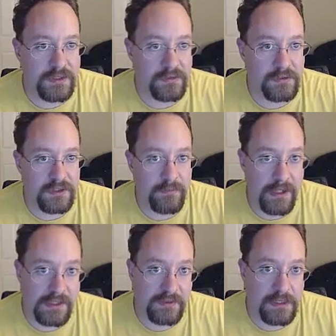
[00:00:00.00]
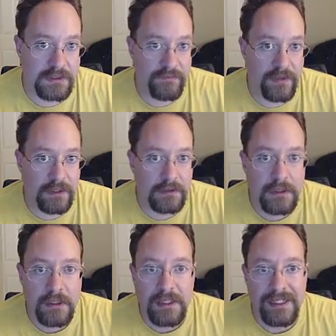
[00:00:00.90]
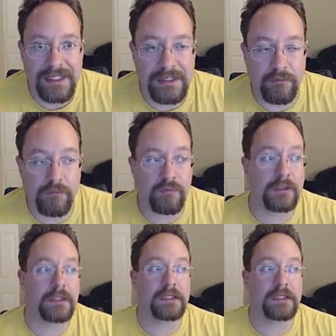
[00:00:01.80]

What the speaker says: It really does a very good job